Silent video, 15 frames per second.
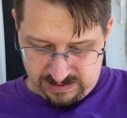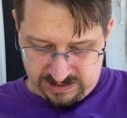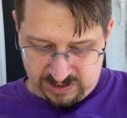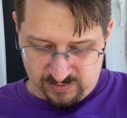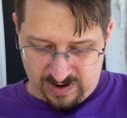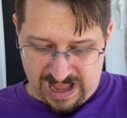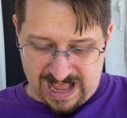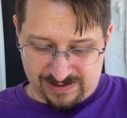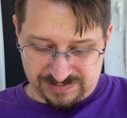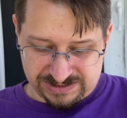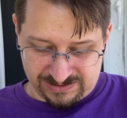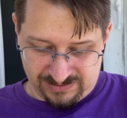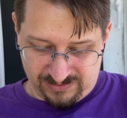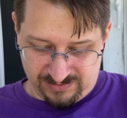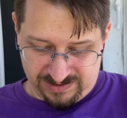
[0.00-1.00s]
You
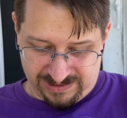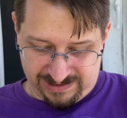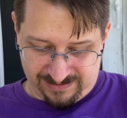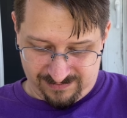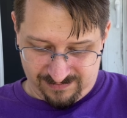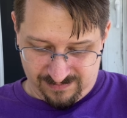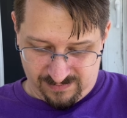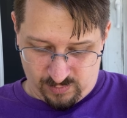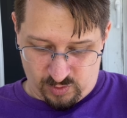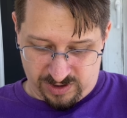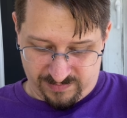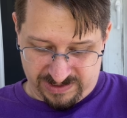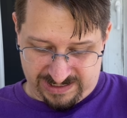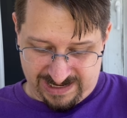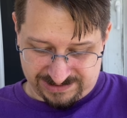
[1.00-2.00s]
absolutely
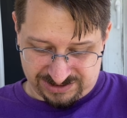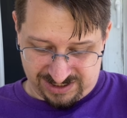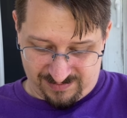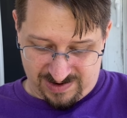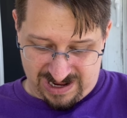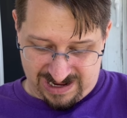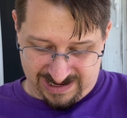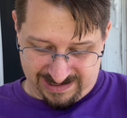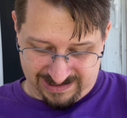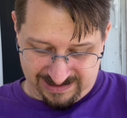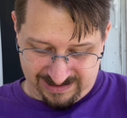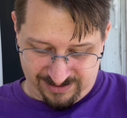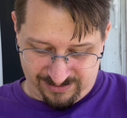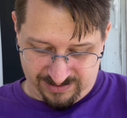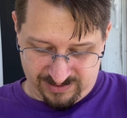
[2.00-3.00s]
want to be catching them high.
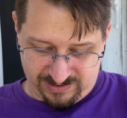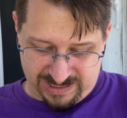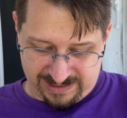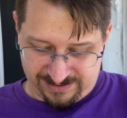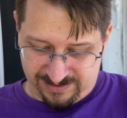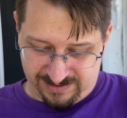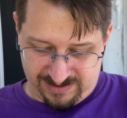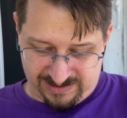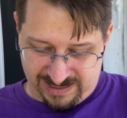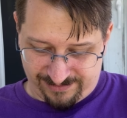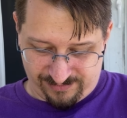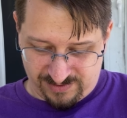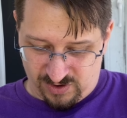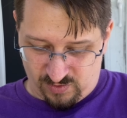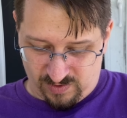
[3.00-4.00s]
You get you get
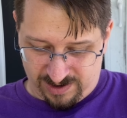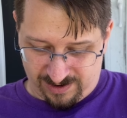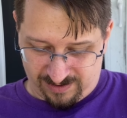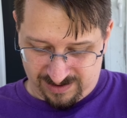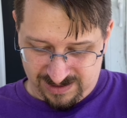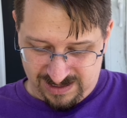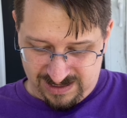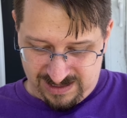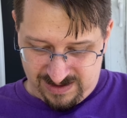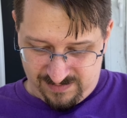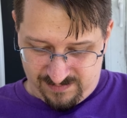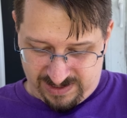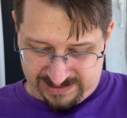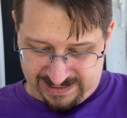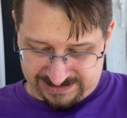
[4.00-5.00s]
nowhere
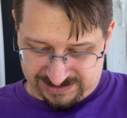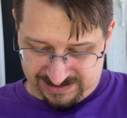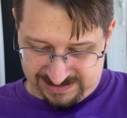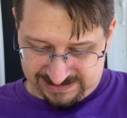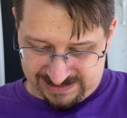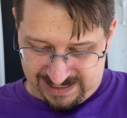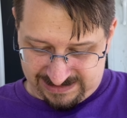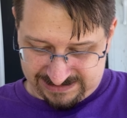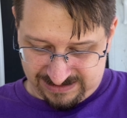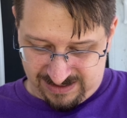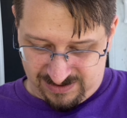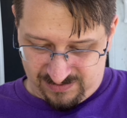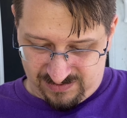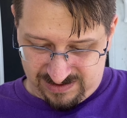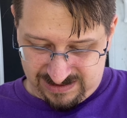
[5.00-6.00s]
by catching these guys low.
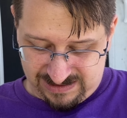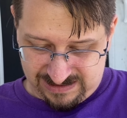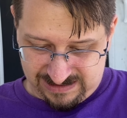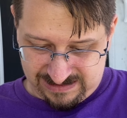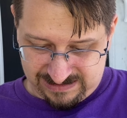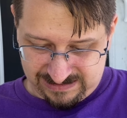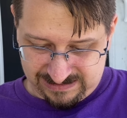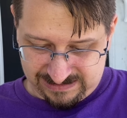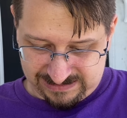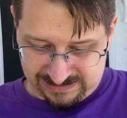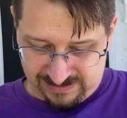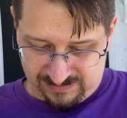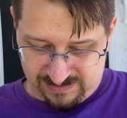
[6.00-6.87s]
So